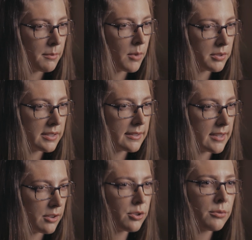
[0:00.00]
most
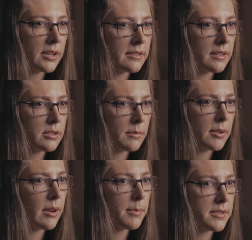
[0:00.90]
essential reason to be
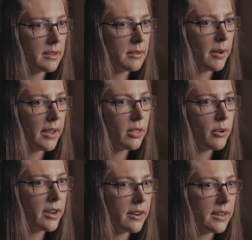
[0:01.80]
represented by a
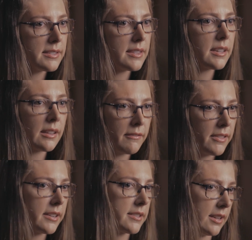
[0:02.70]
lawyer is the
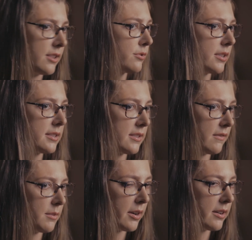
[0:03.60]
conflicting interests of the
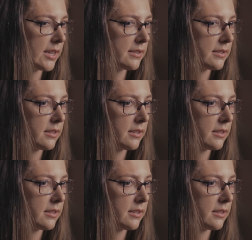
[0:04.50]
parties.